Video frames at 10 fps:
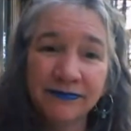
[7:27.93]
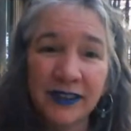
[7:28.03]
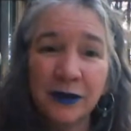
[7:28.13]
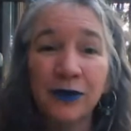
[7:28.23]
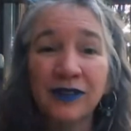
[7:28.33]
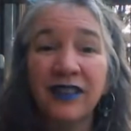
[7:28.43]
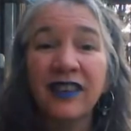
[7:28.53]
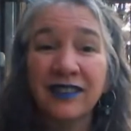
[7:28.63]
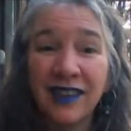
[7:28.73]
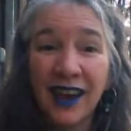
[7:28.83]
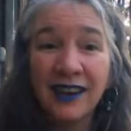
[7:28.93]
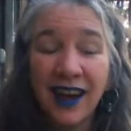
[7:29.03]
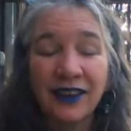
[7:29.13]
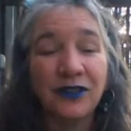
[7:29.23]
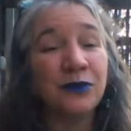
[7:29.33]
It was the
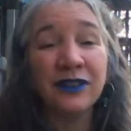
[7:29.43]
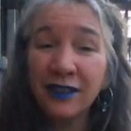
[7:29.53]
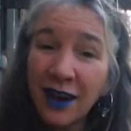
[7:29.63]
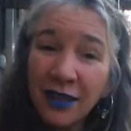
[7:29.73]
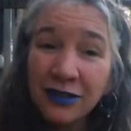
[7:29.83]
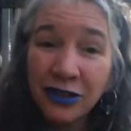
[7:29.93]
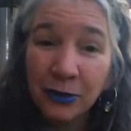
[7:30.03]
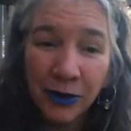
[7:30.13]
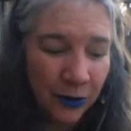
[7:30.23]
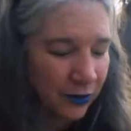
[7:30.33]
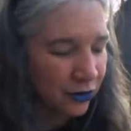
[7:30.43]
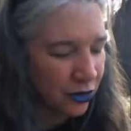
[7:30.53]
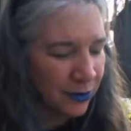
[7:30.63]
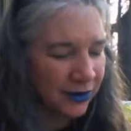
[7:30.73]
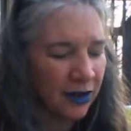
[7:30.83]
Zeitgeist, which is another German word. The
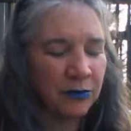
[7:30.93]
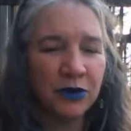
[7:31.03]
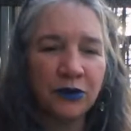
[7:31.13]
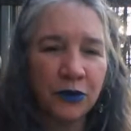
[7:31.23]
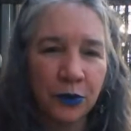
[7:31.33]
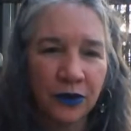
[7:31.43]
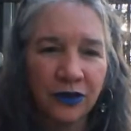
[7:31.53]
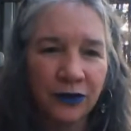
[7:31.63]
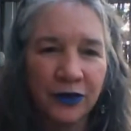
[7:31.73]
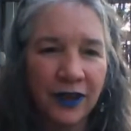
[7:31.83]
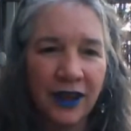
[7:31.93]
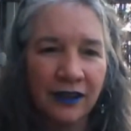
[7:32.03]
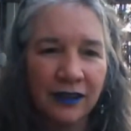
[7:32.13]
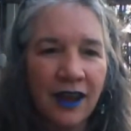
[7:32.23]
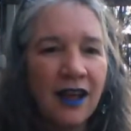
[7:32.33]
Germans have beautiful words for
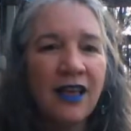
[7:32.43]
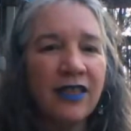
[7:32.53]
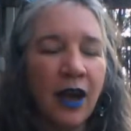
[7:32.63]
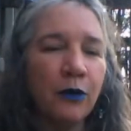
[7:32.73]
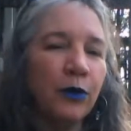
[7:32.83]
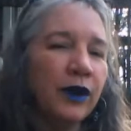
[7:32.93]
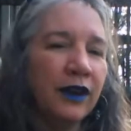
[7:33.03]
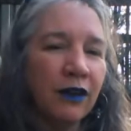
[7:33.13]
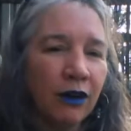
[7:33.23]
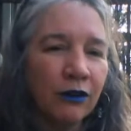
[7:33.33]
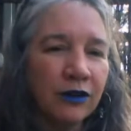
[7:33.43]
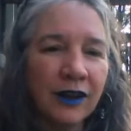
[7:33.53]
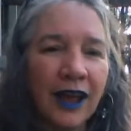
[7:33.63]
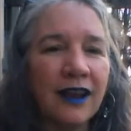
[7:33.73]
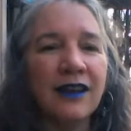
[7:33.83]
things that we don't
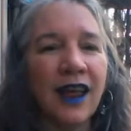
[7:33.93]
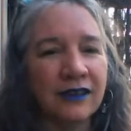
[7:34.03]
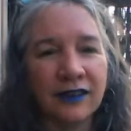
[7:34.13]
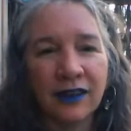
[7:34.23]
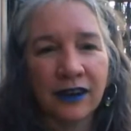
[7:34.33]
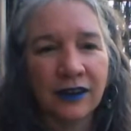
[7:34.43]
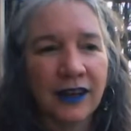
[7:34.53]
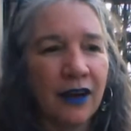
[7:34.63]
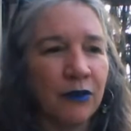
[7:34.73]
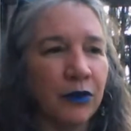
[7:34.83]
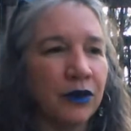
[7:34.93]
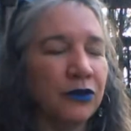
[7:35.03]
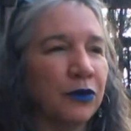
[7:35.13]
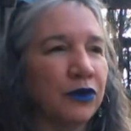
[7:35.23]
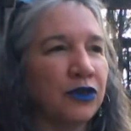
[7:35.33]
necessarily have words
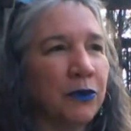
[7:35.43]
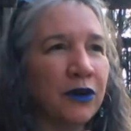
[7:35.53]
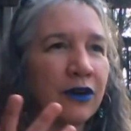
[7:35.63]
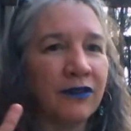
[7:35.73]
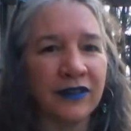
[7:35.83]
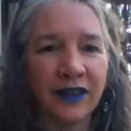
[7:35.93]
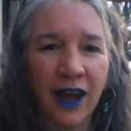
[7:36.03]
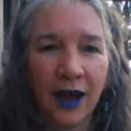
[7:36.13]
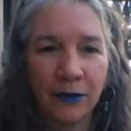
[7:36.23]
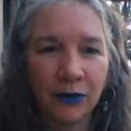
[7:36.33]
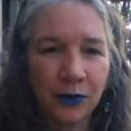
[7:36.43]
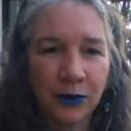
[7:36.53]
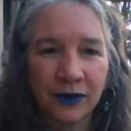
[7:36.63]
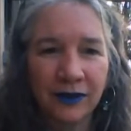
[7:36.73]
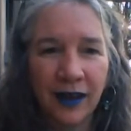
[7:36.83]
for. Spirit of the times, we
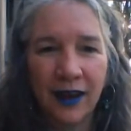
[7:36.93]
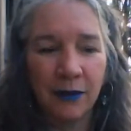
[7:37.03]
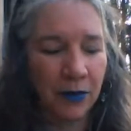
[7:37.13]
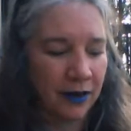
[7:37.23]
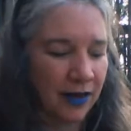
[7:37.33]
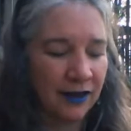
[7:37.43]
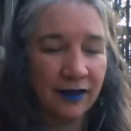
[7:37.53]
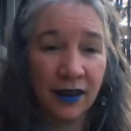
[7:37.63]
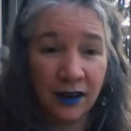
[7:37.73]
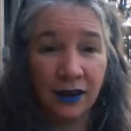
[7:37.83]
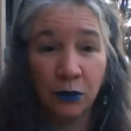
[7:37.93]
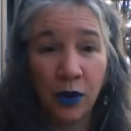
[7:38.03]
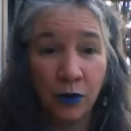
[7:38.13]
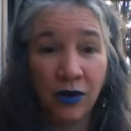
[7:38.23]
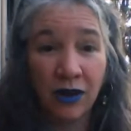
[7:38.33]
would say, but they said it as
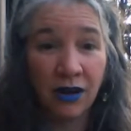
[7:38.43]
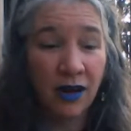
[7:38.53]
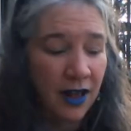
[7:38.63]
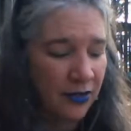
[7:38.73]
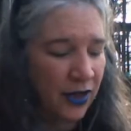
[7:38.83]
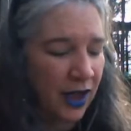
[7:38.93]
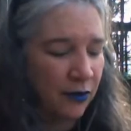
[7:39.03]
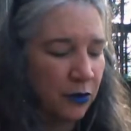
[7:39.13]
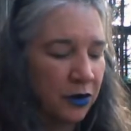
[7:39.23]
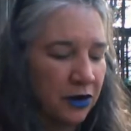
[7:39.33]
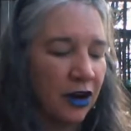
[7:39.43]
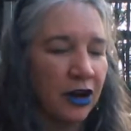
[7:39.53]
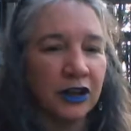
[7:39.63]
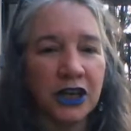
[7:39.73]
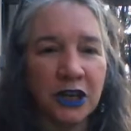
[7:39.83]
one word. They have a word
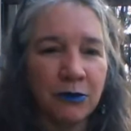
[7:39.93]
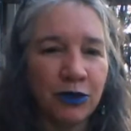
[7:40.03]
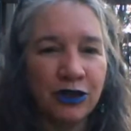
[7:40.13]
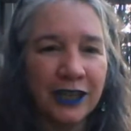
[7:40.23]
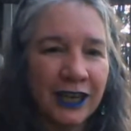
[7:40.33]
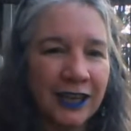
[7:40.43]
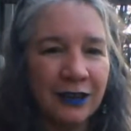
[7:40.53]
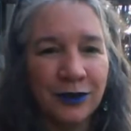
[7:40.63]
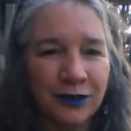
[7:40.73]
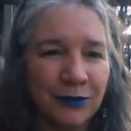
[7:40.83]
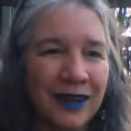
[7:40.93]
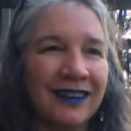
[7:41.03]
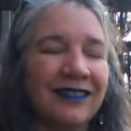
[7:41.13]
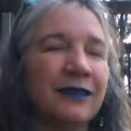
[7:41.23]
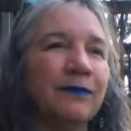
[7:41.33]
called gemütlich, which
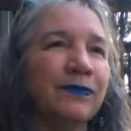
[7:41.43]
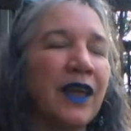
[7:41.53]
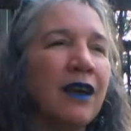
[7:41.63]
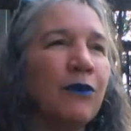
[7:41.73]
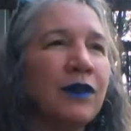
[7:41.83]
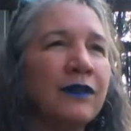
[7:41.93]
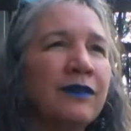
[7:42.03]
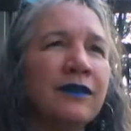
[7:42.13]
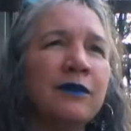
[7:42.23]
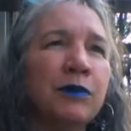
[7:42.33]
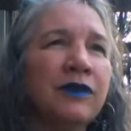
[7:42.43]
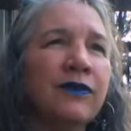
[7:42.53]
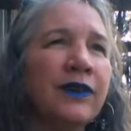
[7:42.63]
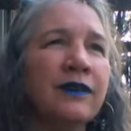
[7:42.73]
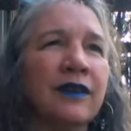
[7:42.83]
means, well, it's the
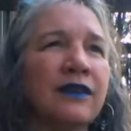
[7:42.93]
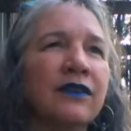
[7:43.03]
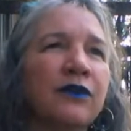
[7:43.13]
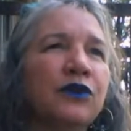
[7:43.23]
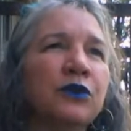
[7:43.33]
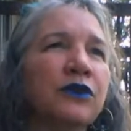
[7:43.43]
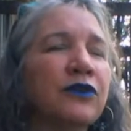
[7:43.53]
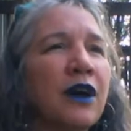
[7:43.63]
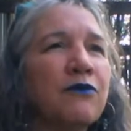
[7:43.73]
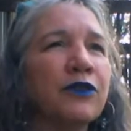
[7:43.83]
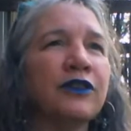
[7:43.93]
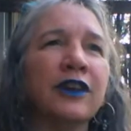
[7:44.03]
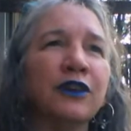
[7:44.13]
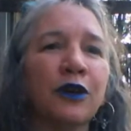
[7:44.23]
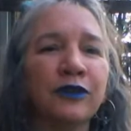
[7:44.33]
specific sense of sort of comfort
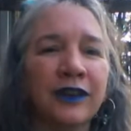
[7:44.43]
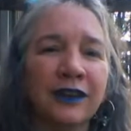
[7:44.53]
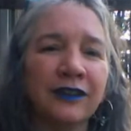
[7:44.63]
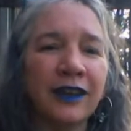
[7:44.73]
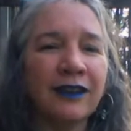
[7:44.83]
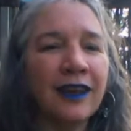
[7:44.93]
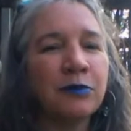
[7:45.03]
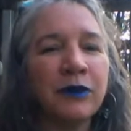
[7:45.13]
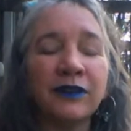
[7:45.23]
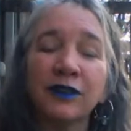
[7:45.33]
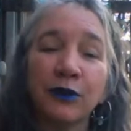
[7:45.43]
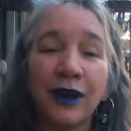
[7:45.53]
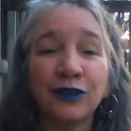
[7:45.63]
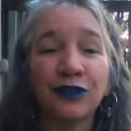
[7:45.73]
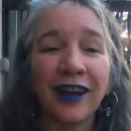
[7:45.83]
and coziness that takes place in a
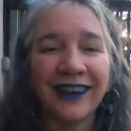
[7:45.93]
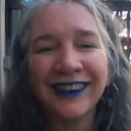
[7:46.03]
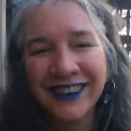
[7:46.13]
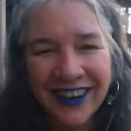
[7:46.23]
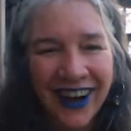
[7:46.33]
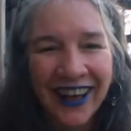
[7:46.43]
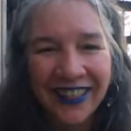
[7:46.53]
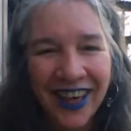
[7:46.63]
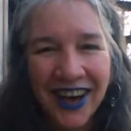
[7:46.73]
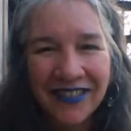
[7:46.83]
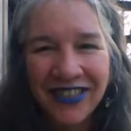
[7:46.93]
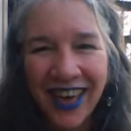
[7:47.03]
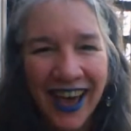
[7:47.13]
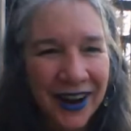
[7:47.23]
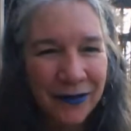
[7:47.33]
restaurant. I love
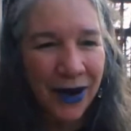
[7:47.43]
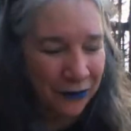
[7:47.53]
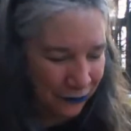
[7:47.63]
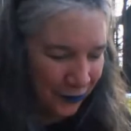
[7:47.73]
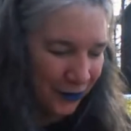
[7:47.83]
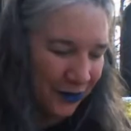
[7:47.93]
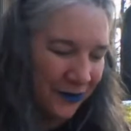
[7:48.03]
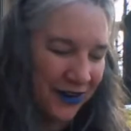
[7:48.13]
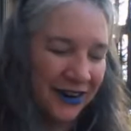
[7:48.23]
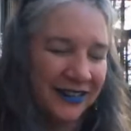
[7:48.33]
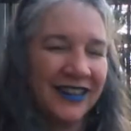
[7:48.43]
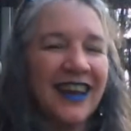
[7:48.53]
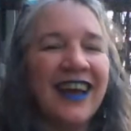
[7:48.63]
that about foreign words.